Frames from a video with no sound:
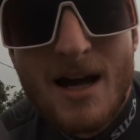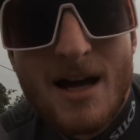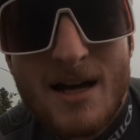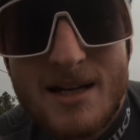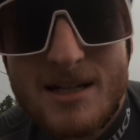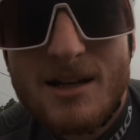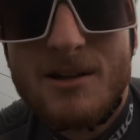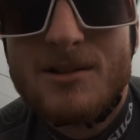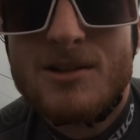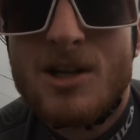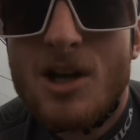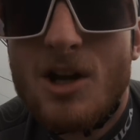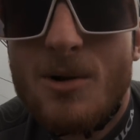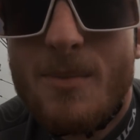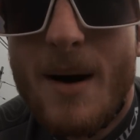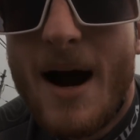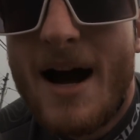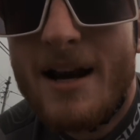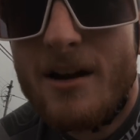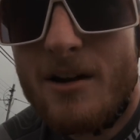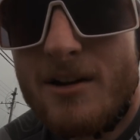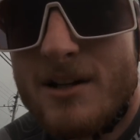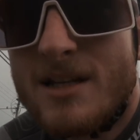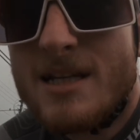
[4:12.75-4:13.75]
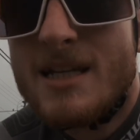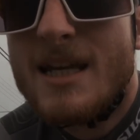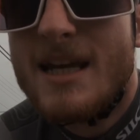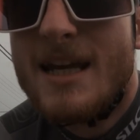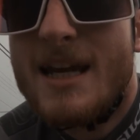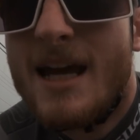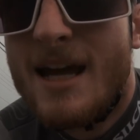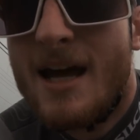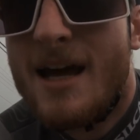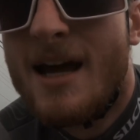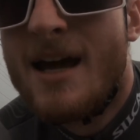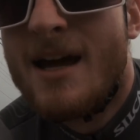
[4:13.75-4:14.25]
It's not too bad, honestly.
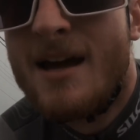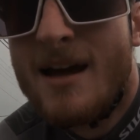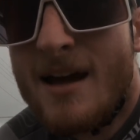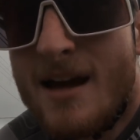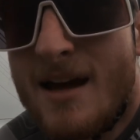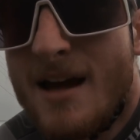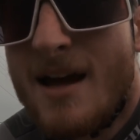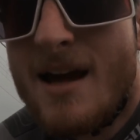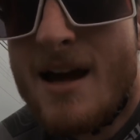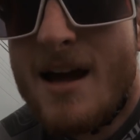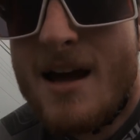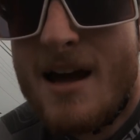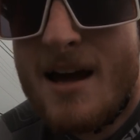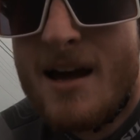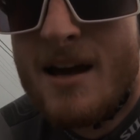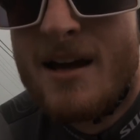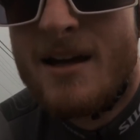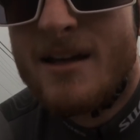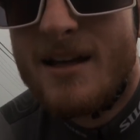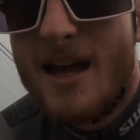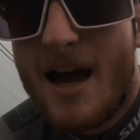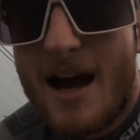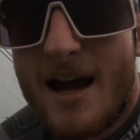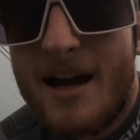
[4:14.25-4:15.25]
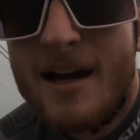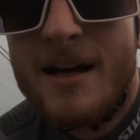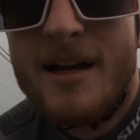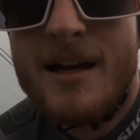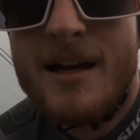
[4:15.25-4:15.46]
Yeah,